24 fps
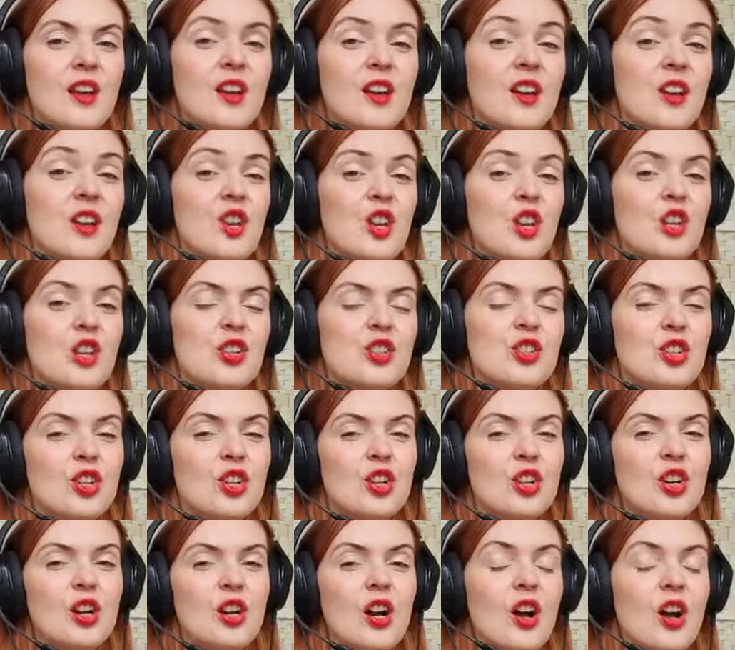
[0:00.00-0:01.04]

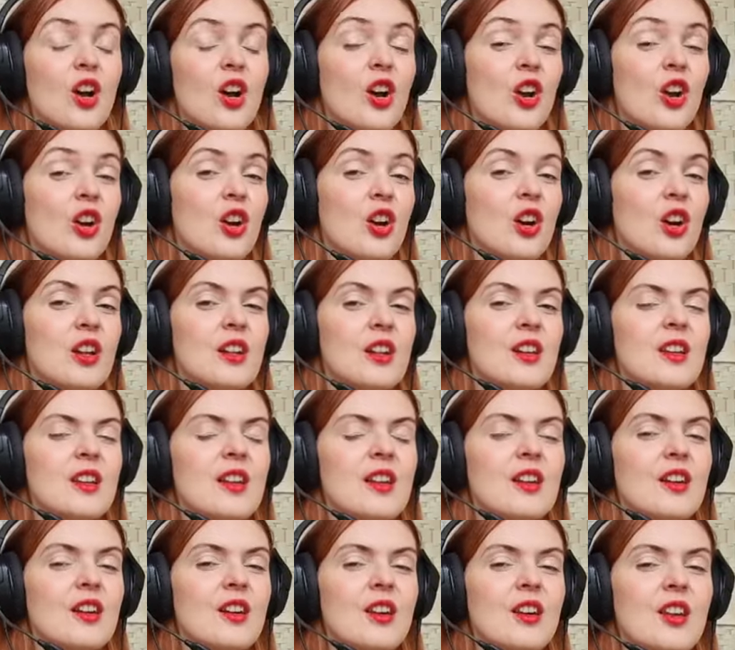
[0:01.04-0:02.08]
creature, earthly
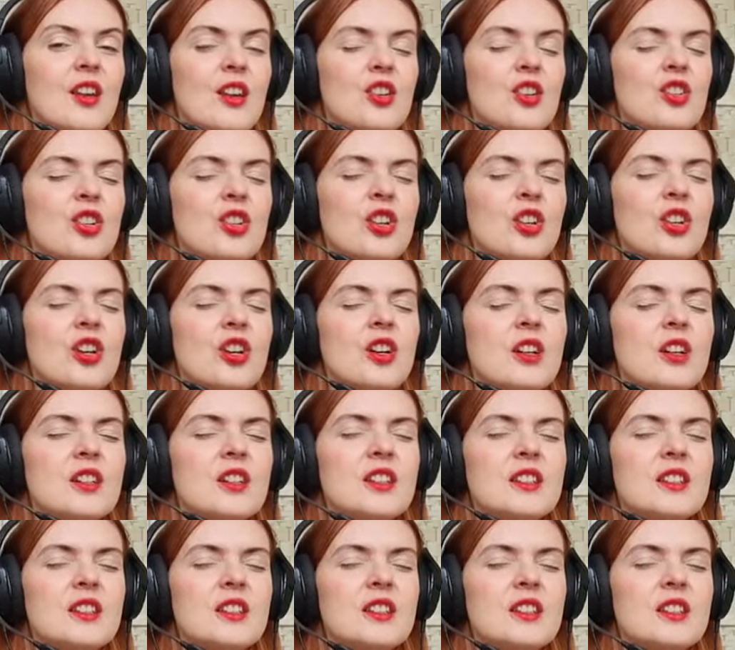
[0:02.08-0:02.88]
creature,